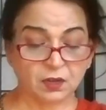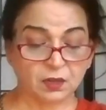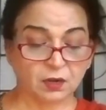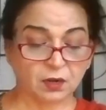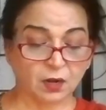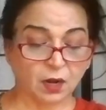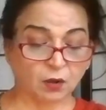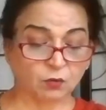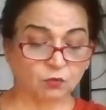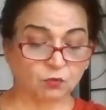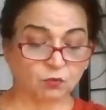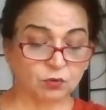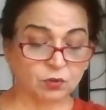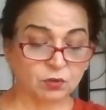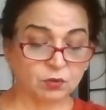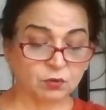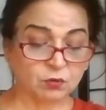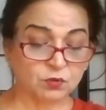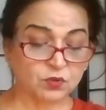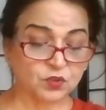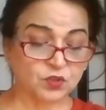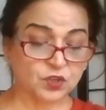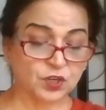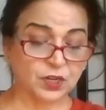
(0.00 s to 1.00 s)
round
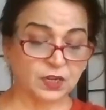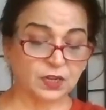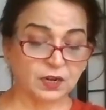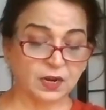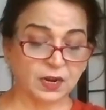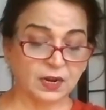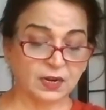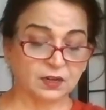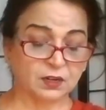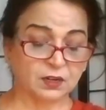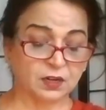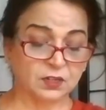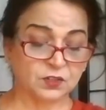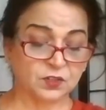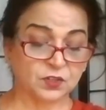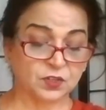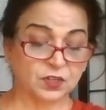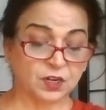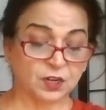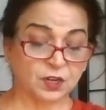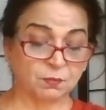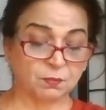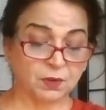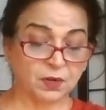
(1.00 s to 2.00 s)
to stare at his
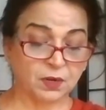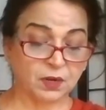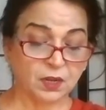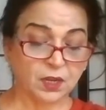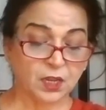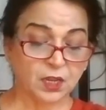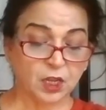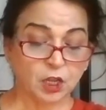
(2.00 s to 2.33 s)
demon.